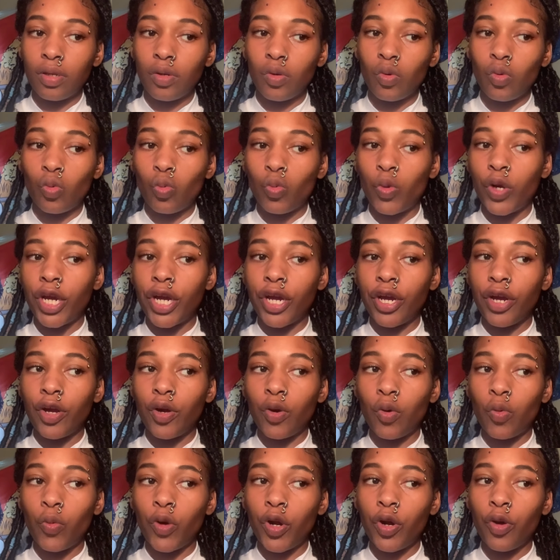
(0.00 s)
We're
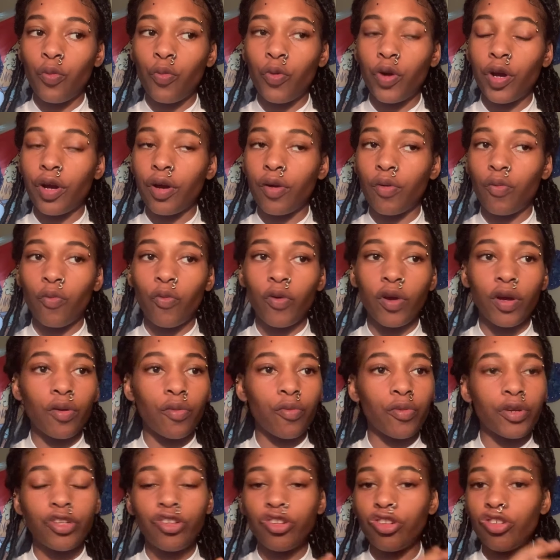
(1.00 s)

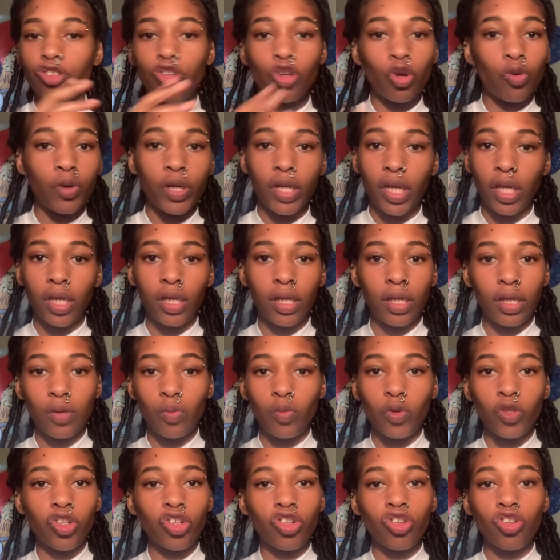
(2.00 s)
just doing it.
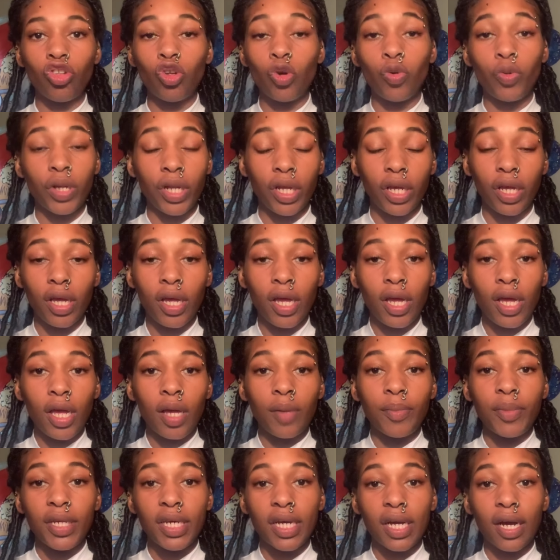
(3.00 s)
We're just doing it
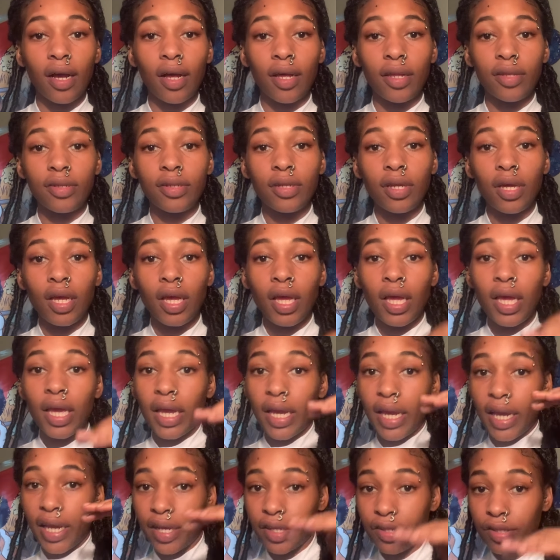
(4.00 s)
because
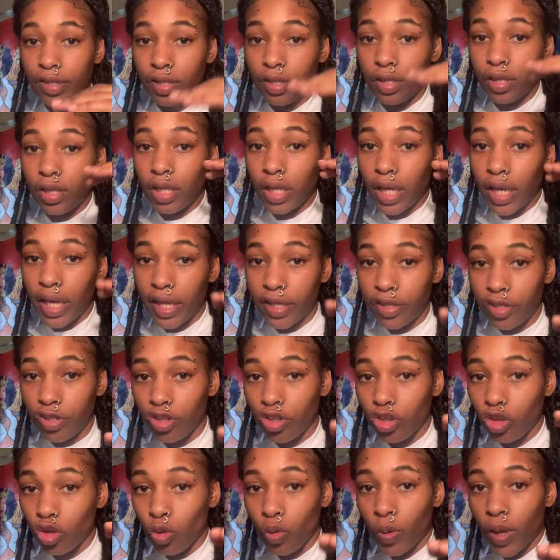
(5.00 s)
it's
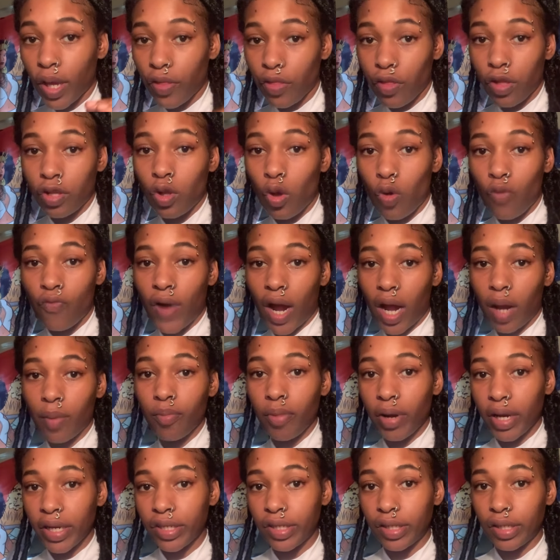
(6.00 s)
you in the low
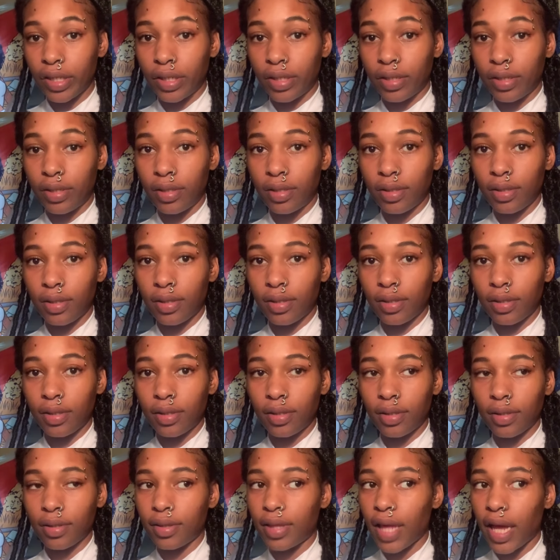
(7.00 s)
vibration
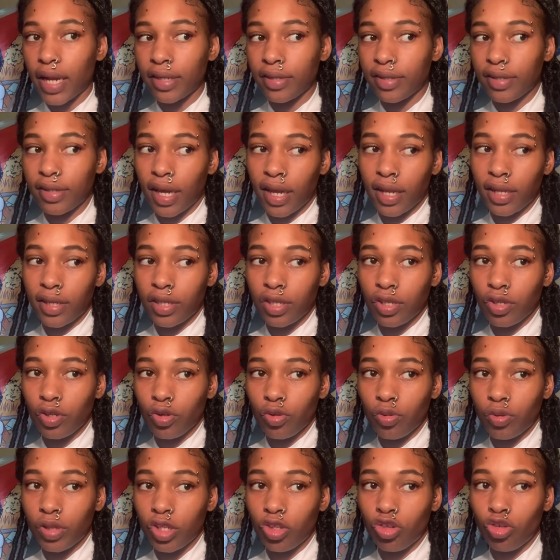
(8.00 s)
that is telling
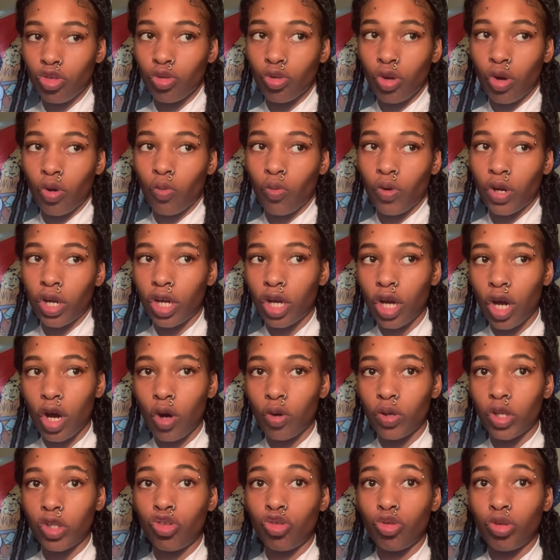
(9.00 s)
you that you don't want to go,
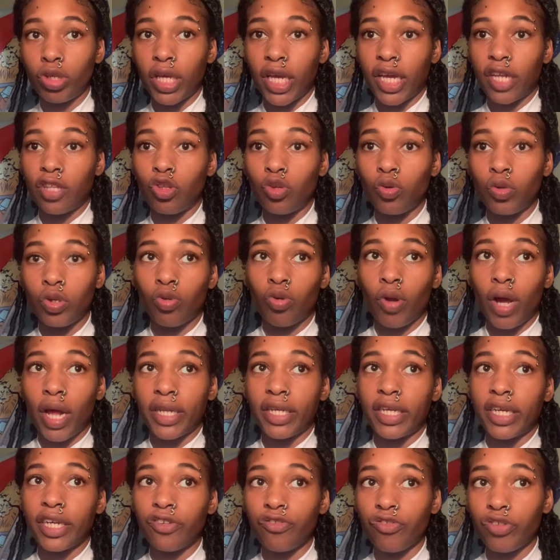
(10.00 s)
that you can't do it, you don't have
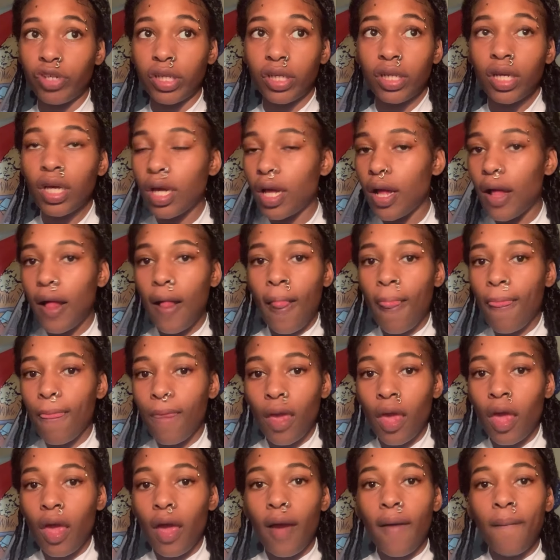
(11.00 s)
the energy.
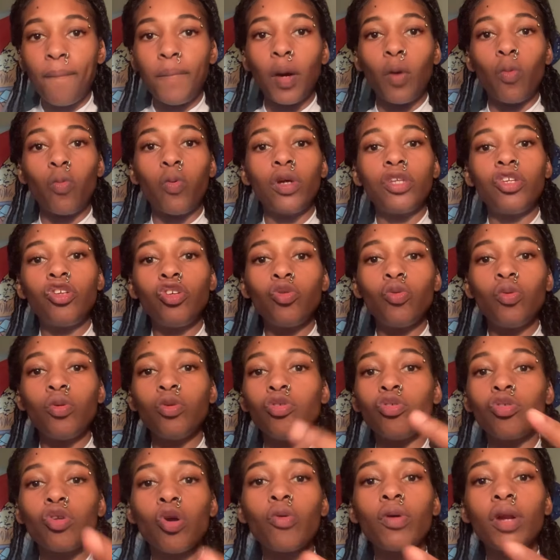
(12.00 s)
But
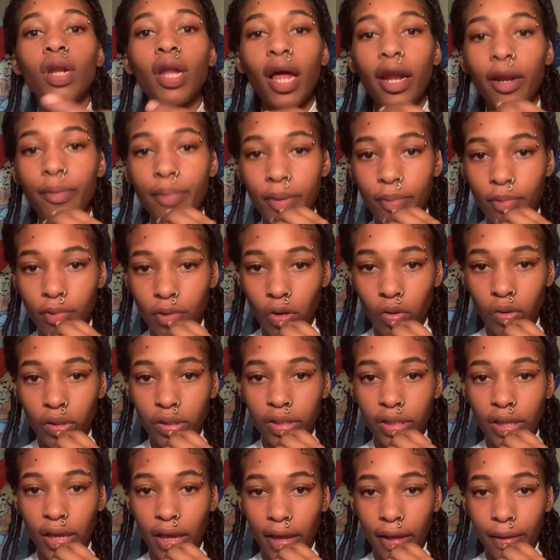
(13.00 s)
you know what a lot of people notice,
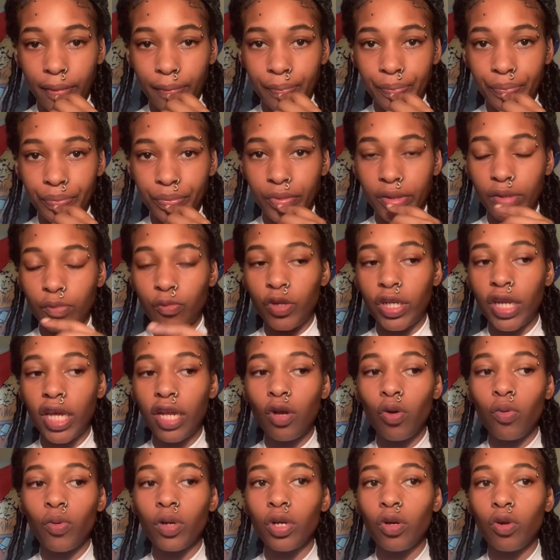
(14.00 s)
that when they
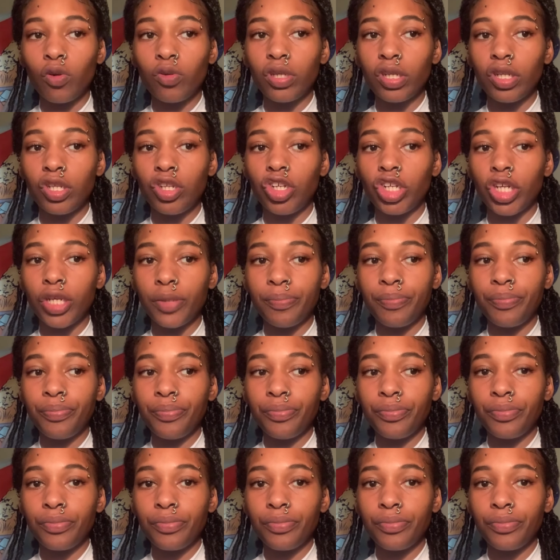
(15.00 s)
don't want to go to the gym,